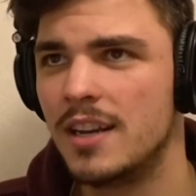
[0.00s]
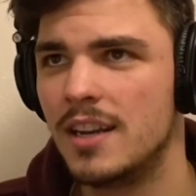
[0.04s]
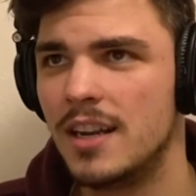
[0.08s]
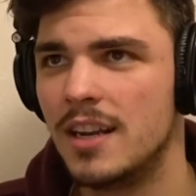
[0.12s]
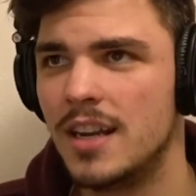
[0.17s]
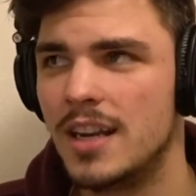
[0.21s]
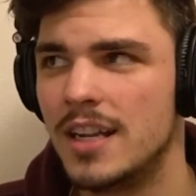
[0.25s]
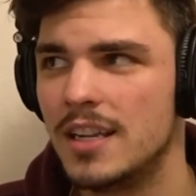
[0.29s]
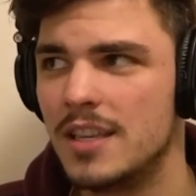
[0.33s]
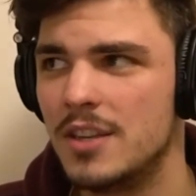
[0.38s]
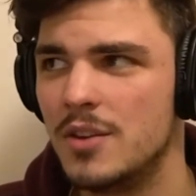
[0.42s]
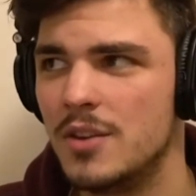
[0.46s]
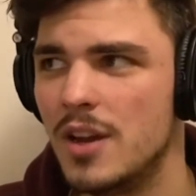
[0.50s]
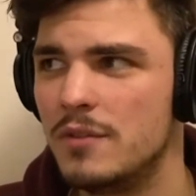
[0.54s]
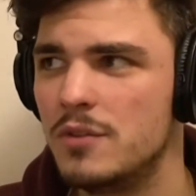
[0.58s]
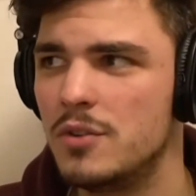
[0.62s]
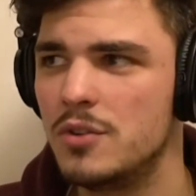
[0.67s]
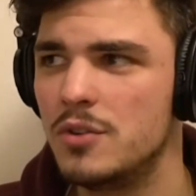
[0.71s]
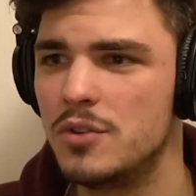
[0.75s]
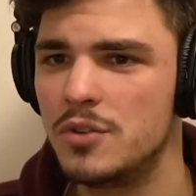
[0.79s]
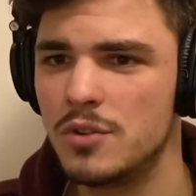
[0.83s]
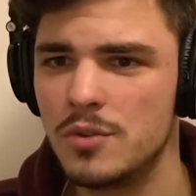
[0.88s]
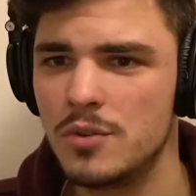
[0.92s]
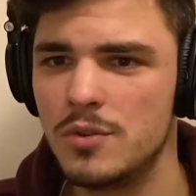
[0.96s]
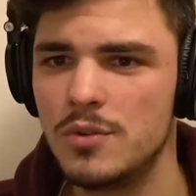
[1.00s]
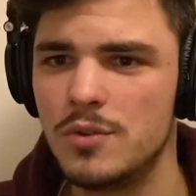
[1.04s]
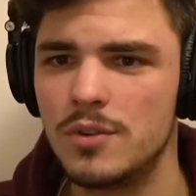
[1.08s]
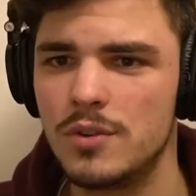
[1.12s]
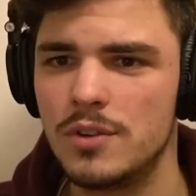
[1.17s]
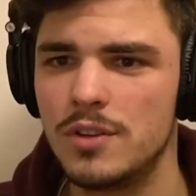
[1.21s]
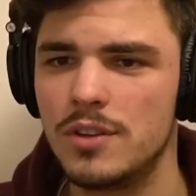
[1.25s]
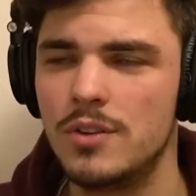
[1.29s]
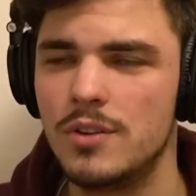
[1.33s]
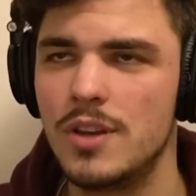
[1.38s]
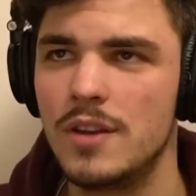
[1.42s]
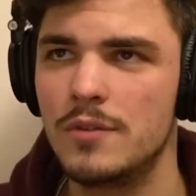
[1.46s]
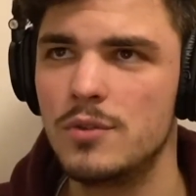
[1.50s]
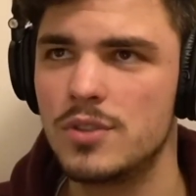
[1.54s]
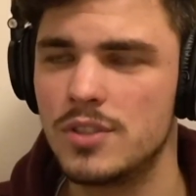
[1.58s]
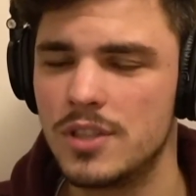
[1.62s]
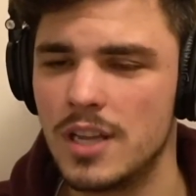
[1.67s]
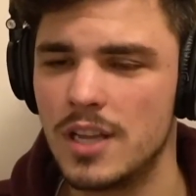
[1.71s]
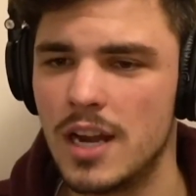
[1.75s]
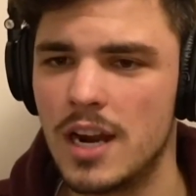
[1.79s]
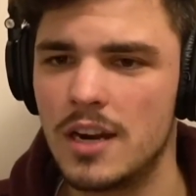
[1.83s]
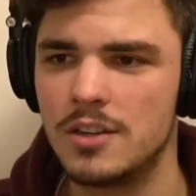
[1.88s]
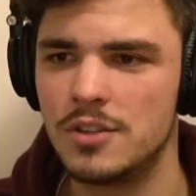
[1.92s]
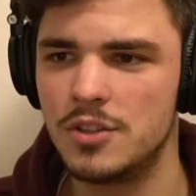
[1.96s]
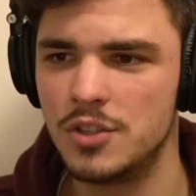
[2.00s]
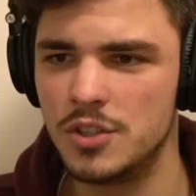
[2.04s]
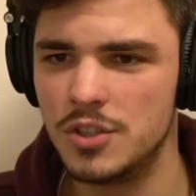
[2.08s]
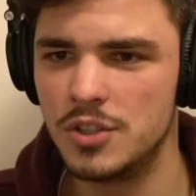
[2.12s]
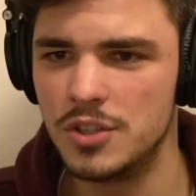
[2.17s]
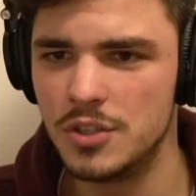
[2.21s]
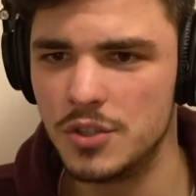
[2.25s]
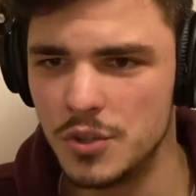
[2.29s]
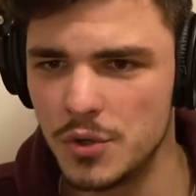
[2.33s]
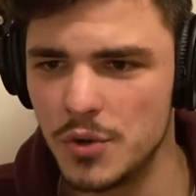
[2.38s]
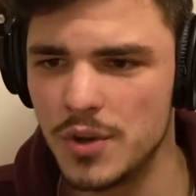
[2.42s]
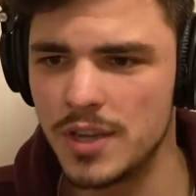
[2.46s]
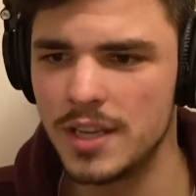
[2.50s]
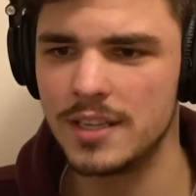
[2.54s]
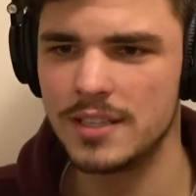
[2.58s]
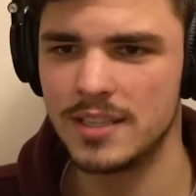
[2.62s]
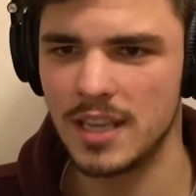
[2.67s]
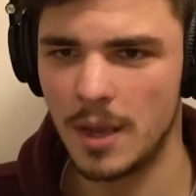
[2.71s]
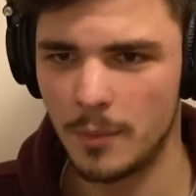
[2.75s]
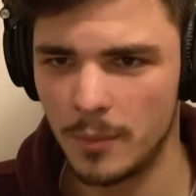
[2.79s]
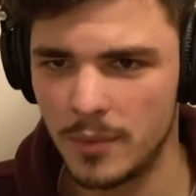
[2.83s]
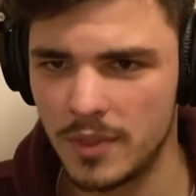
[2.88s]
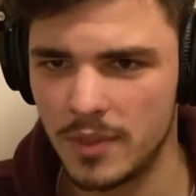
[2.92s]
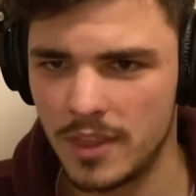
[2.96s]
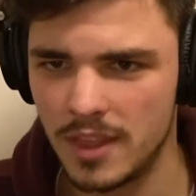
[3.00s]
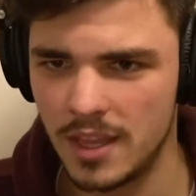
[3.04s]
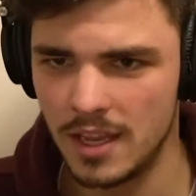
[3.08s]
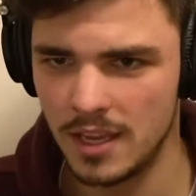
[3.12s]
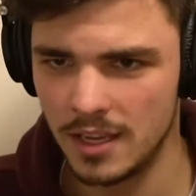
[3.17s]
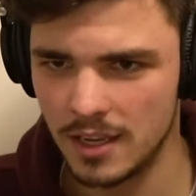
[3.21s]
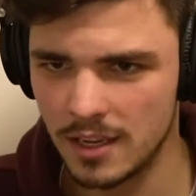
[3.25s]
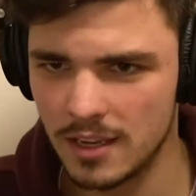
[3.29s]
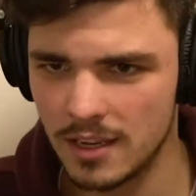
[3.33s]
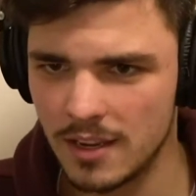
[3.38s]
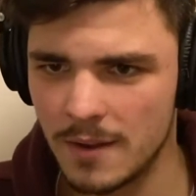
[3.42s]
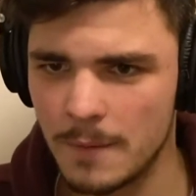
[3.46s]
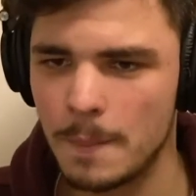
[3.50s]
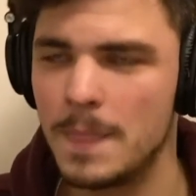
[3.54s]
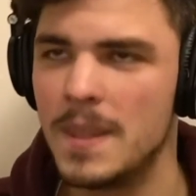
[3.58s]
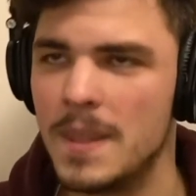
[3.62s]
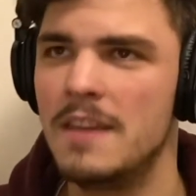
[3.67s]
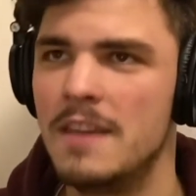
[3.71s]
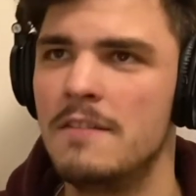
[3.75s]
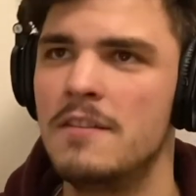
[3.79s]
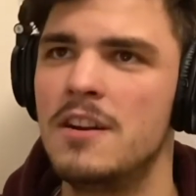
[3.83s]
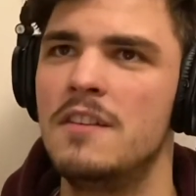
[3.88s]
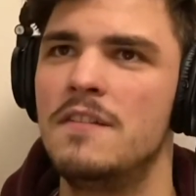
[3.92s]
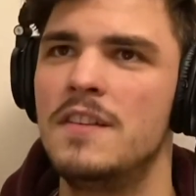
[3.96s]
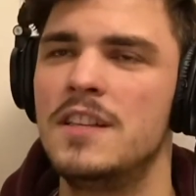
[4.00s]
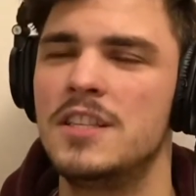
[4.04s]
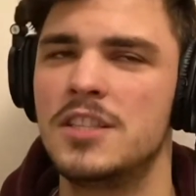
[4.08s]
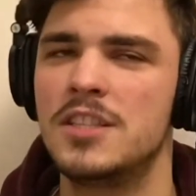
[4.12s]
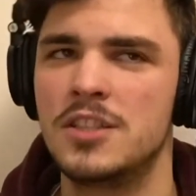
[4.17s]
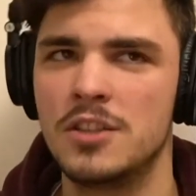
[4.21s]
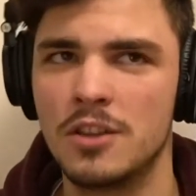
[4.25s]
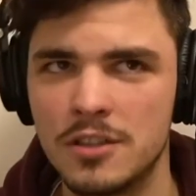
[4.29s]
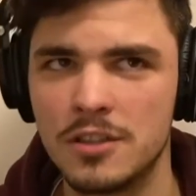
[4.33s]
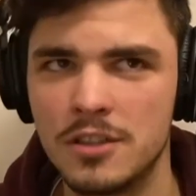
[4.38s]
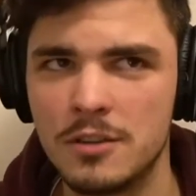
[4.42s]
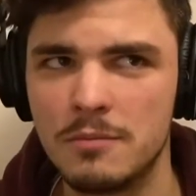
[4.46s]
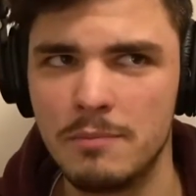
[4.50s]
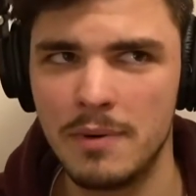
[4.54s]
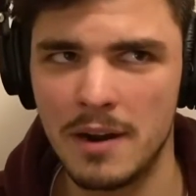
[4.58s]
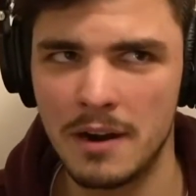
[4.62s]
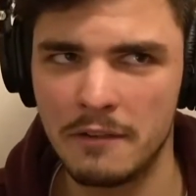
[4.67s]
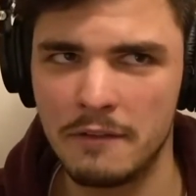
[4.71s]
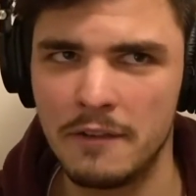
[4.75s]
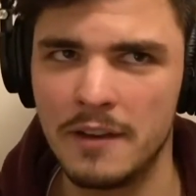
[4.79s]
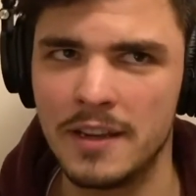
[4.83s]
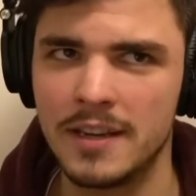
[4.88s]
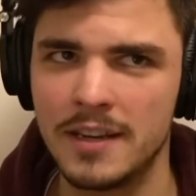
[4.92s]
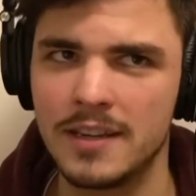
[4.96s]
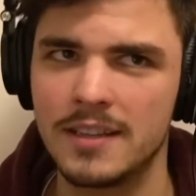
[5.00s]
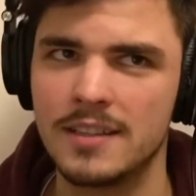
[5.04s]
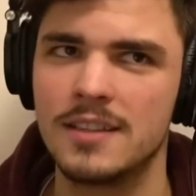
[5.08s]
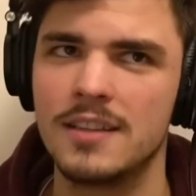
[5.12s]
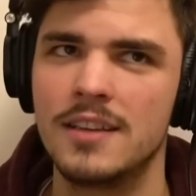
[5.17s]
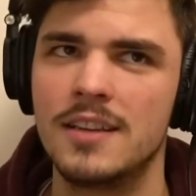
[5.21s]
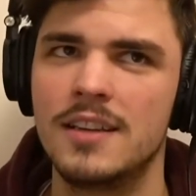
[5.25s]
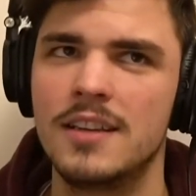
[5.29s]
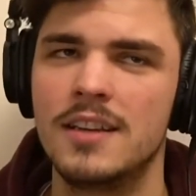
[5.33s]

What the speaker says: Like you have to start doing something, even if it's not the perfect